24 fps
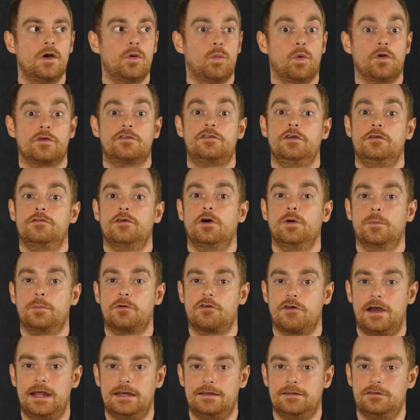Once you've
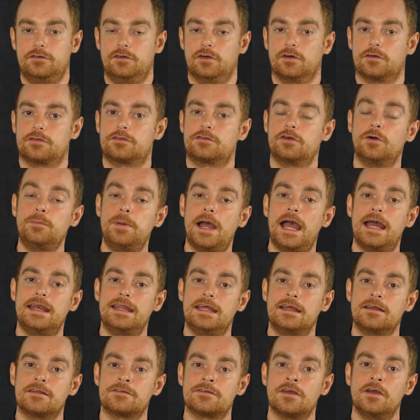upgraded your
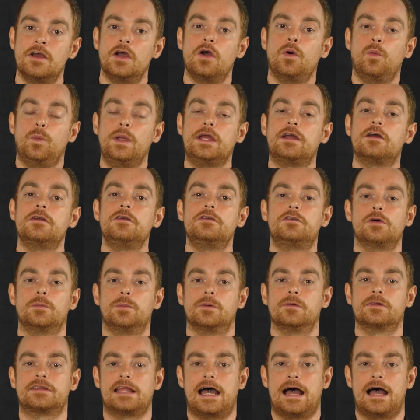subheadings, we can double